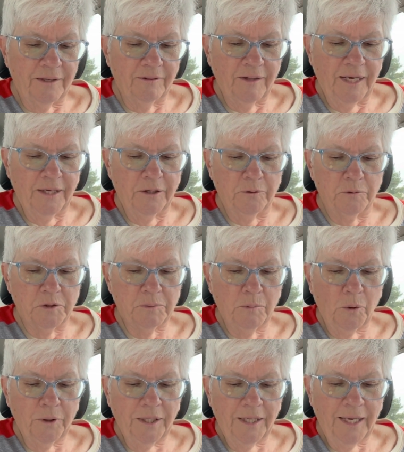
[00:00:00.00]
Thank you,
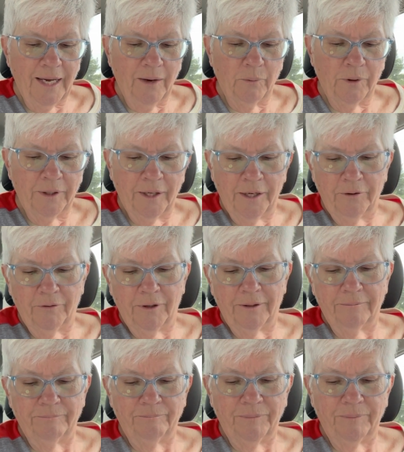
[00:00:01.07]
Smokey Cat
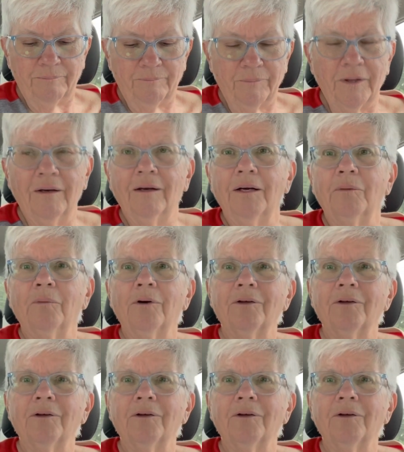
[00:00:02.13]
100.